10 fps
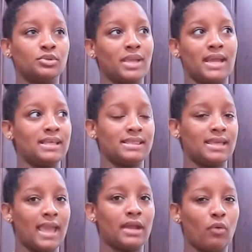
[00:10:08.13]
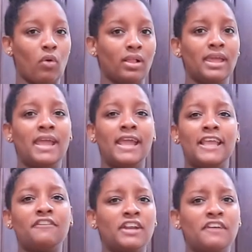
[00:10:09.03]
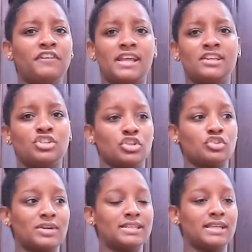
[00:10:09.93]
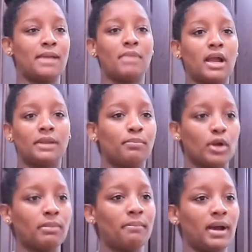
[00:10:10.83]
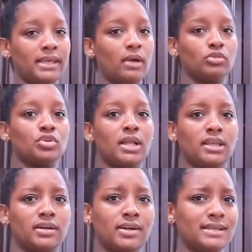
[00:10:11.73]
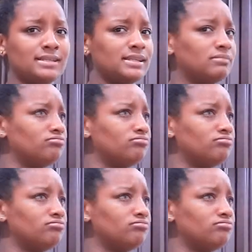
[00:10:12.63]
doing anything at all, even if it is just resting. I'm not going to burn my body out so I look crazy.